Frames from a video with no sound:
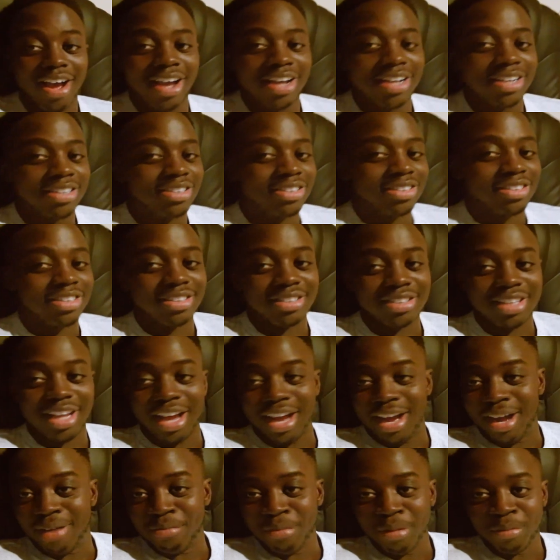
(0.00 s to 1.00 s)
It's just that
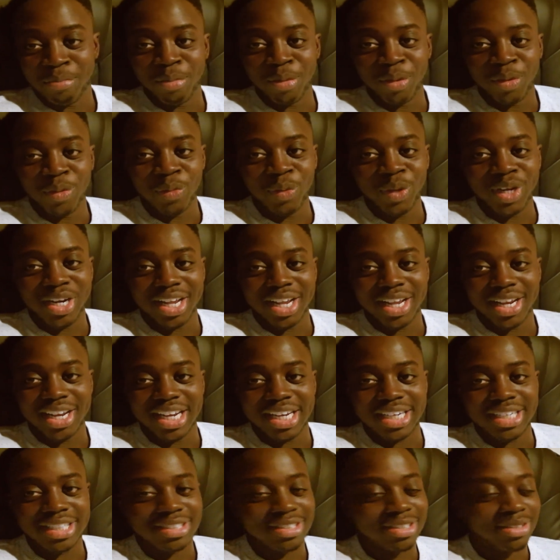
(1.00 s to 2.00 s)
I'm a born winner,
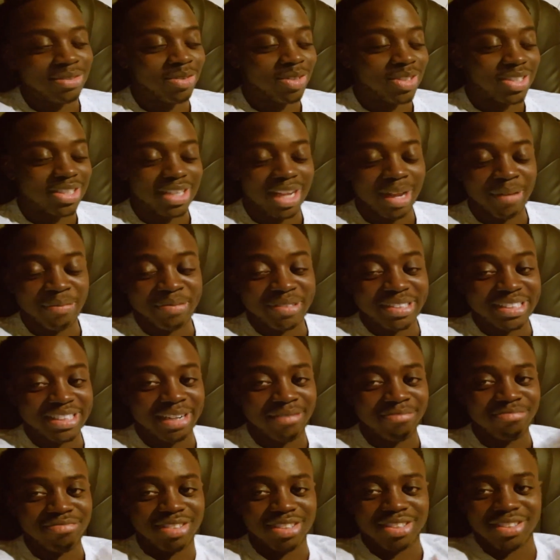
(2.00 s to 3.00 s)
innit? This is what just happens. I
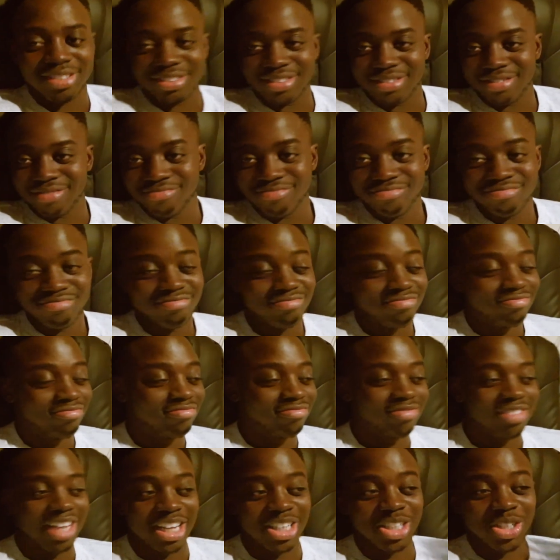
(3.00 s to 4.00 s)

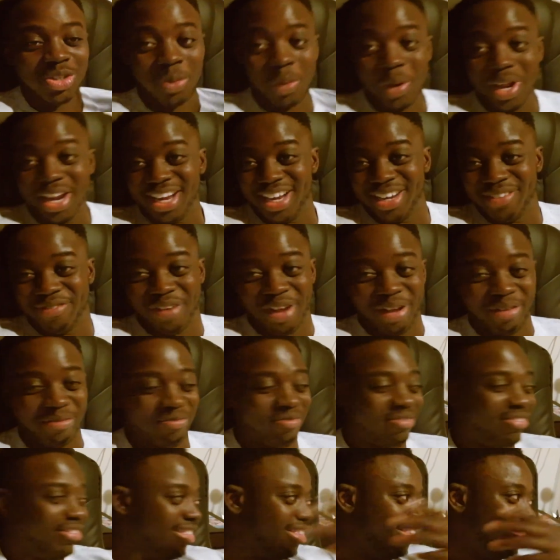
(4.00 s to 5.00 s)
just win, fam.
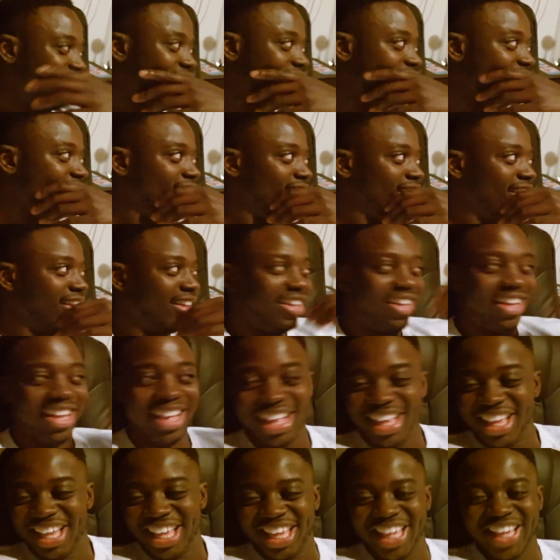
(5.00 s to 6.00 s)

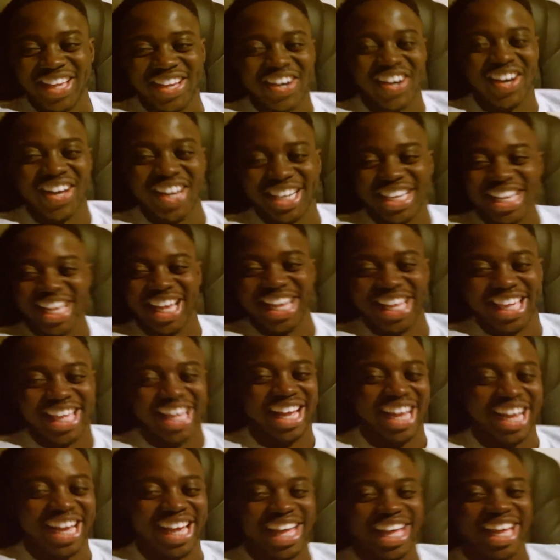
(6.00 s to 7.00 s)
You can't take
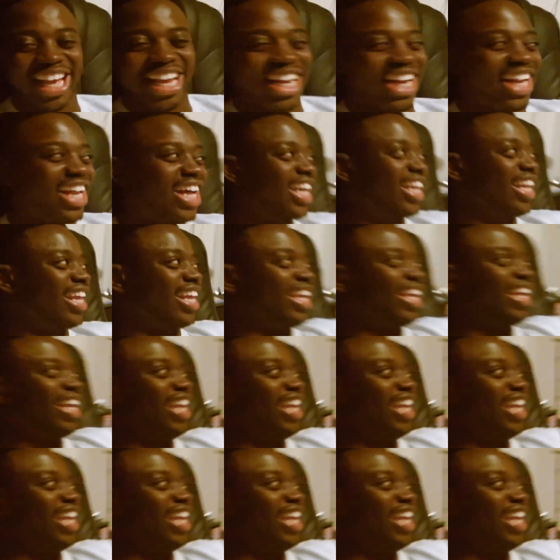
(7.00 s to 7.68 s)
it and get clouded,